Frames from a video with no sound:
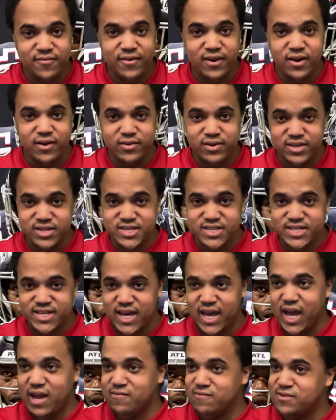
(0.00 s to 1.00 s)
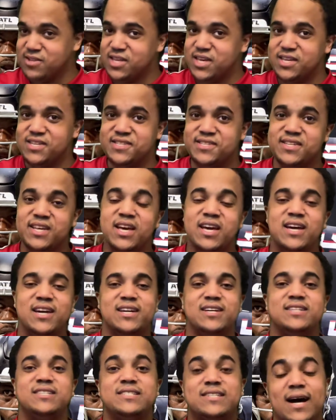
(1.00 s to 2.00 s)
Falcons have released
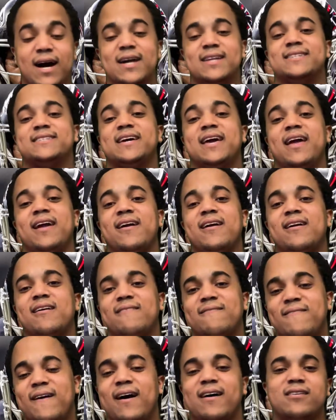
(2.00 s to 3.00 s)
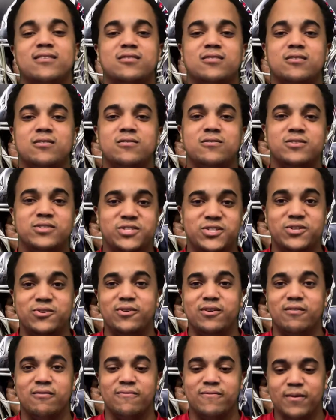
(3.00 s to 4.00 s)
Dante Fowler
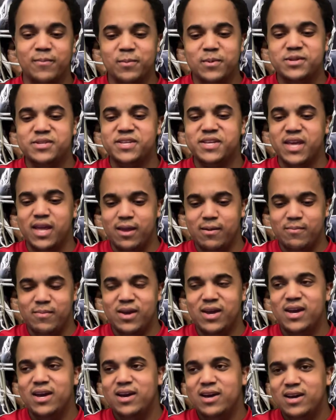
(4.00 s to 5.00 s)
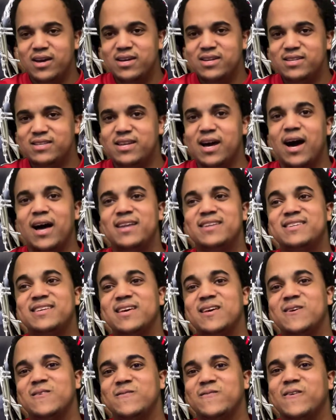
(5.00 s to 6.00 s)
Jr. from the team.
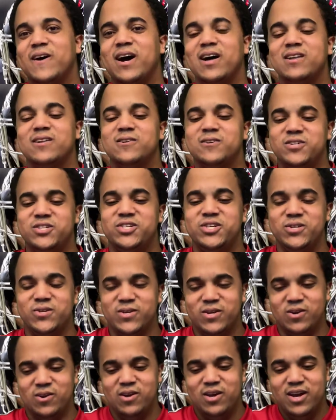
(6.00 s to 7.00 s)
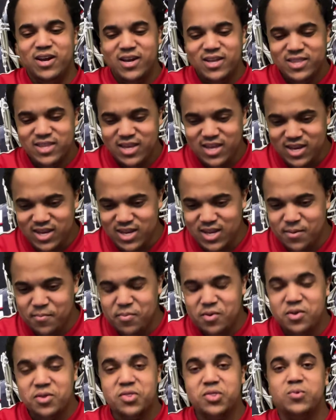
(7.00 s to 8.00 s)
Dante Fowler Jr., the
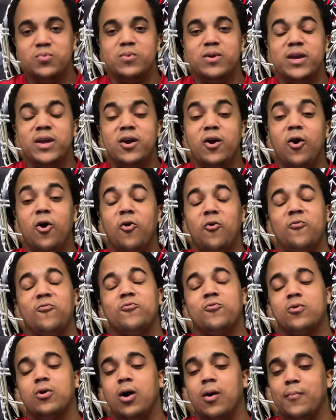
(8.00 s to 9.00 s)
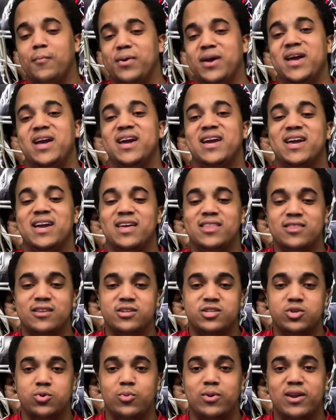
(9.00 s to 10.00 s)
number 3 overall pick in the
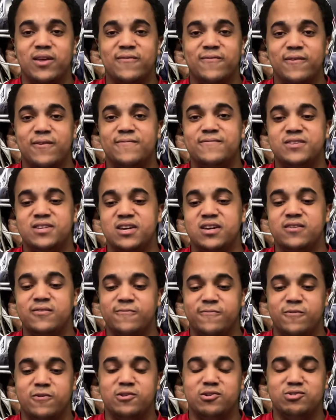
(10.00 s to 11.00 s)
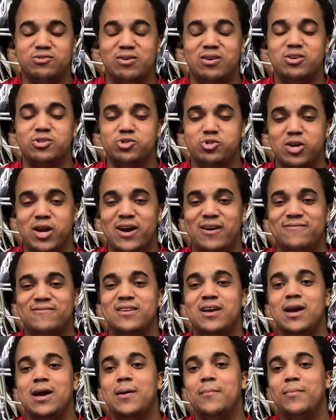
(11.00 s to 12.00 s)
2015 first-round draft
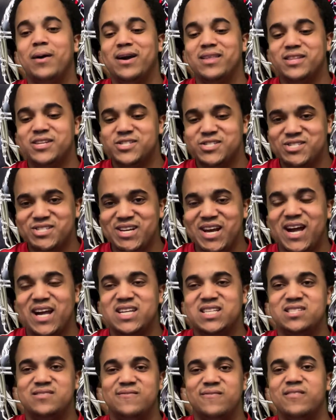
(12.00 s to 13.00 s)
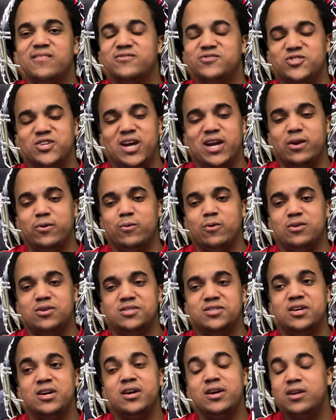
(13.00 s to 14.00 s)
by the Jacksonville Jaguars,